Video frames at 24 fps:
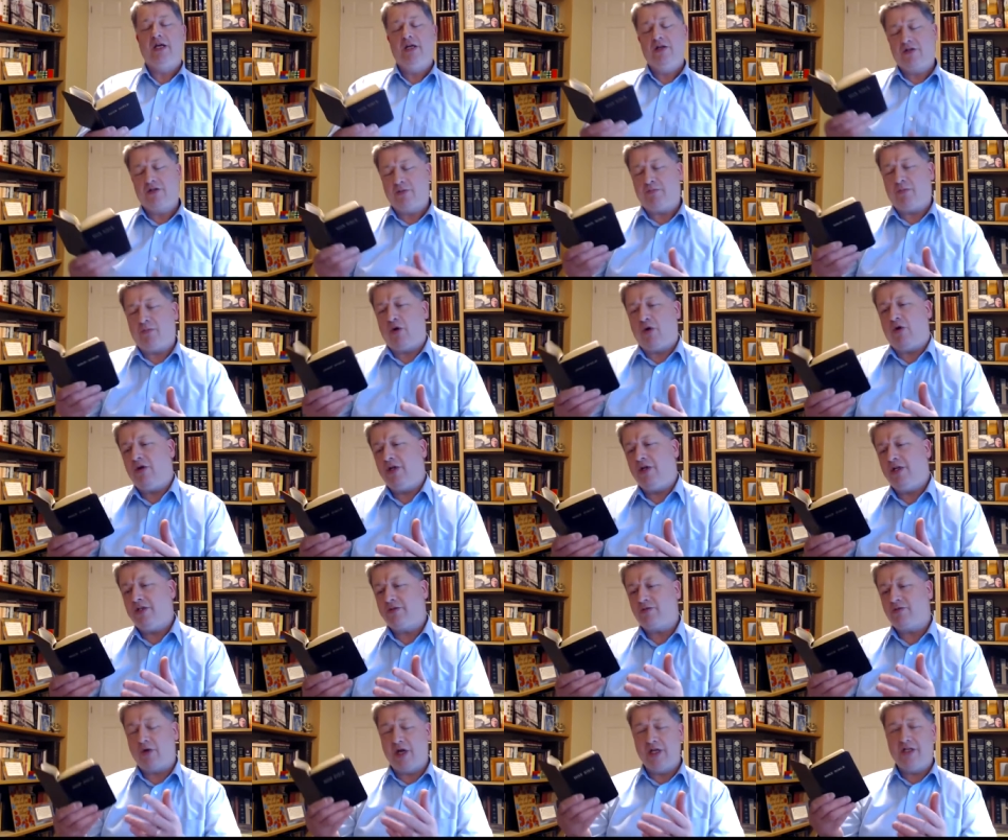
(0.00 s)
So Paul
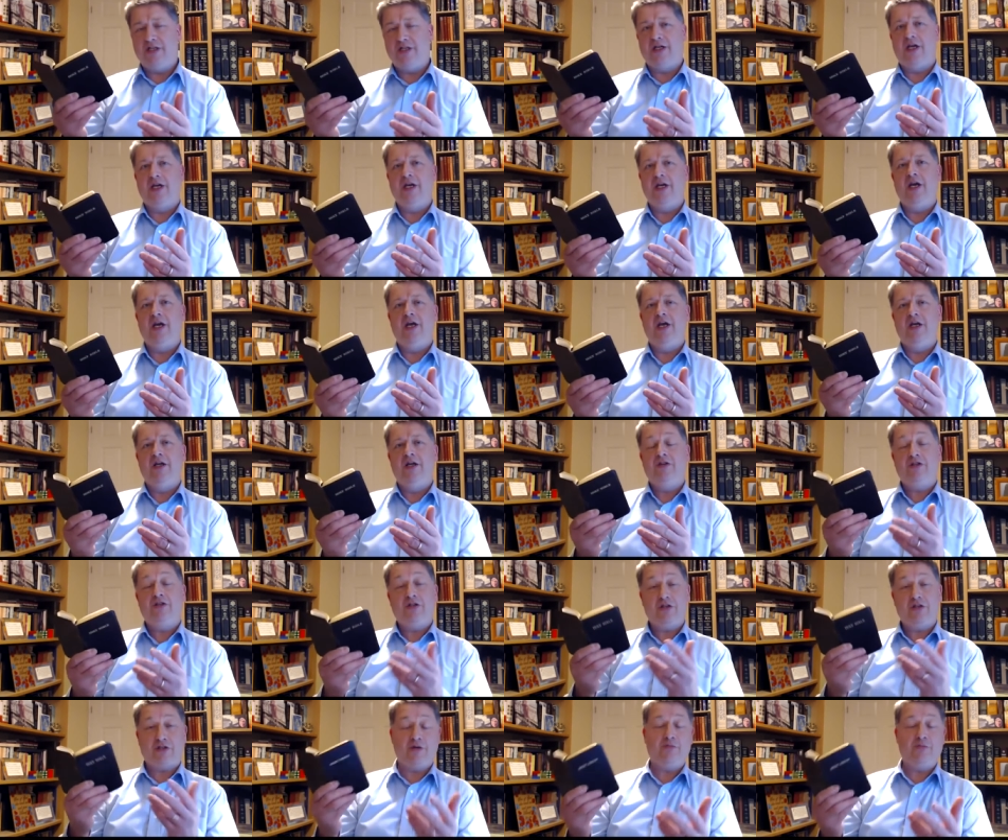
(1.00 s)
is writing
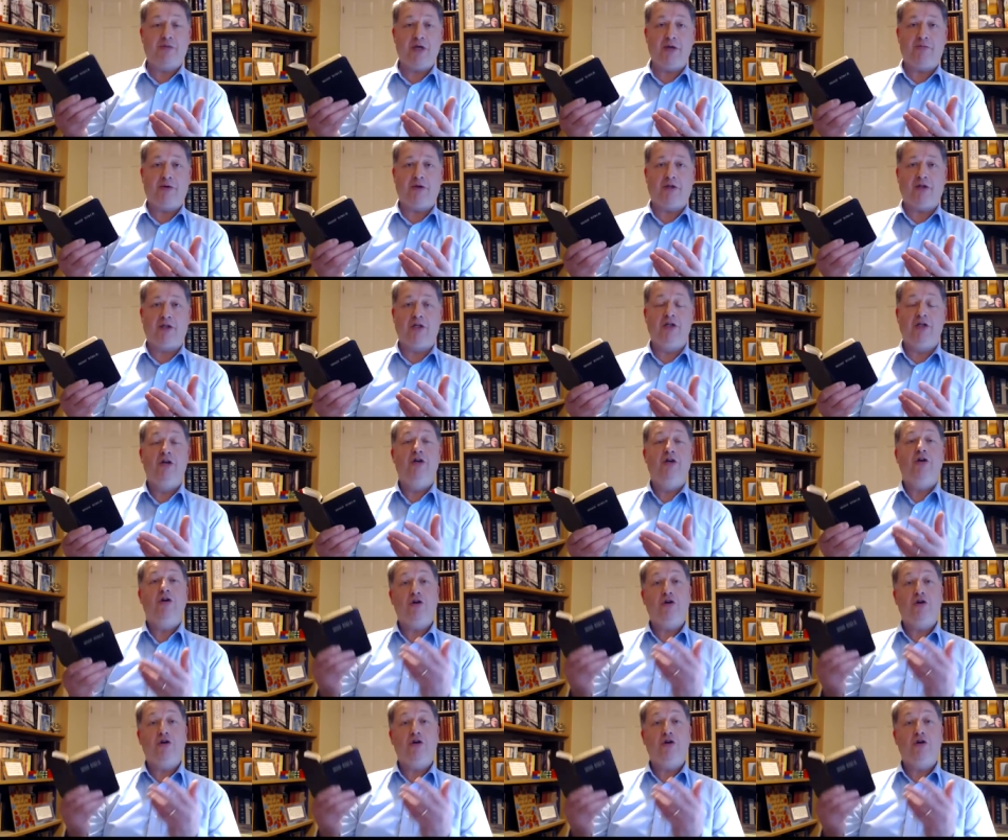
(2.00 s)
to some people